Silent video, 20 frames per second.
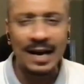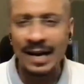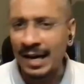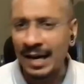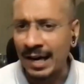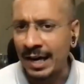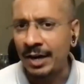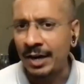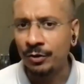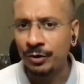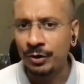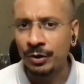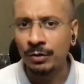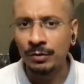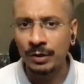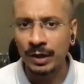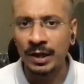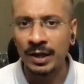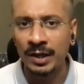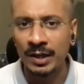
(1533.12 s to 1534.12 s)
I also
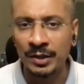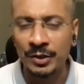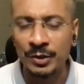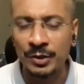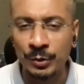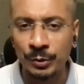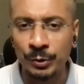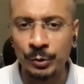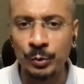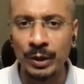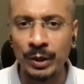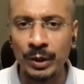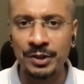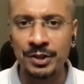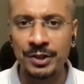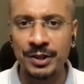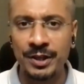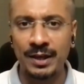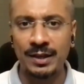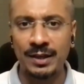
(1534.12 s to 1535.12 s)
do
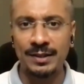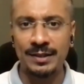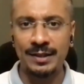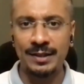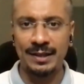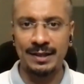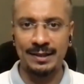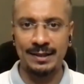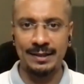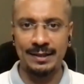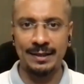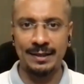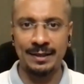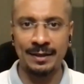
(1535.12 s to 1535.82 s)
understand that